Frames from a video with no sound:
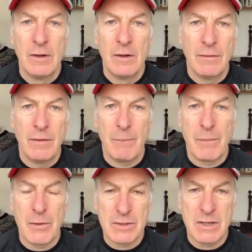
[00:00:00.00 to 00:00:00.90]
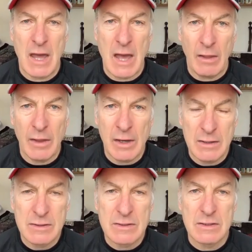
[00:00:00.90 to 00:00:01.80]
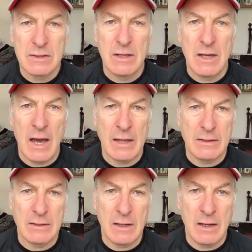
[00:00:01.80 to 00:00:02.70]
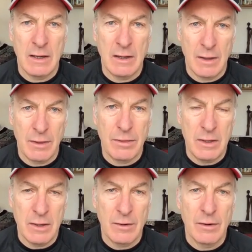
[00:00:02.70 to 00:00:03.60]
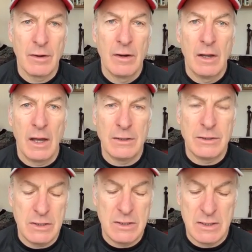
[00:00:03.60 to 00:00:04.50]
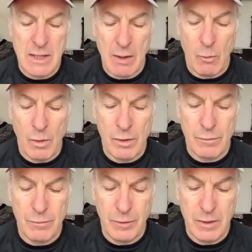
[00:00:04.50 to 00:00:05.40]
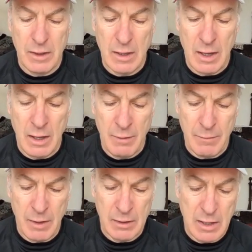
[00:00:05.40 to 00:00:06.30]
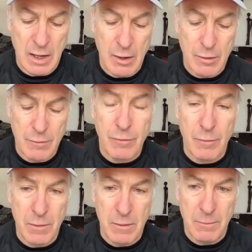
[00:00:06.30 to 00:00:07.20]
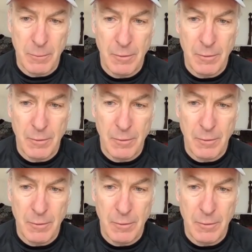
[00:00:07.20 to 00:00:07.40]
the personalities at a theater, and she did that wonderfully, and cared for people.